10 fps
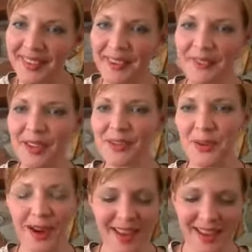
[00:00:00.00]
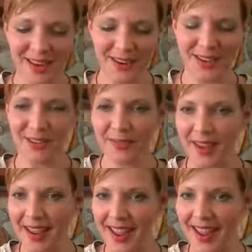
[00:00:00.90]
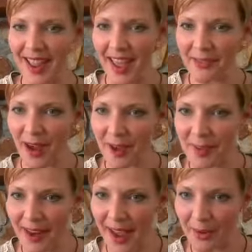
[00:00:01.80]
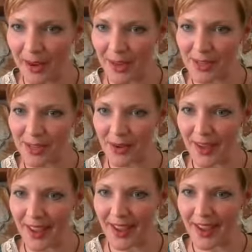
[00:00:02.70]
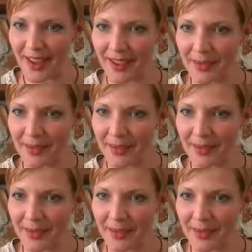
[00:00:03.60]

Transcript: Victoria, you're too funny. Hey, Robin, how are you doing?